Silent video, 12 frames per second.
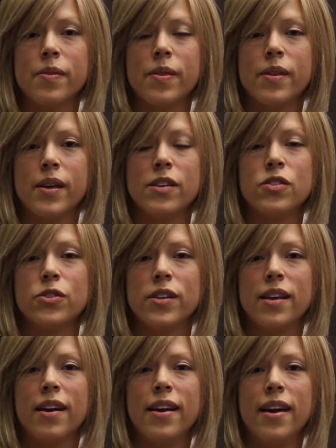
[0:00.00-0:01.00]
the history
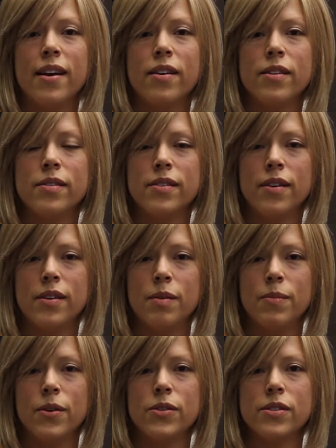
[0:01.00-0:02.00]
that I had on
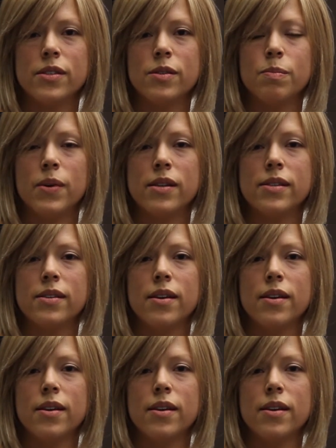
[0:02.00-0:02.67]
hypnosis, but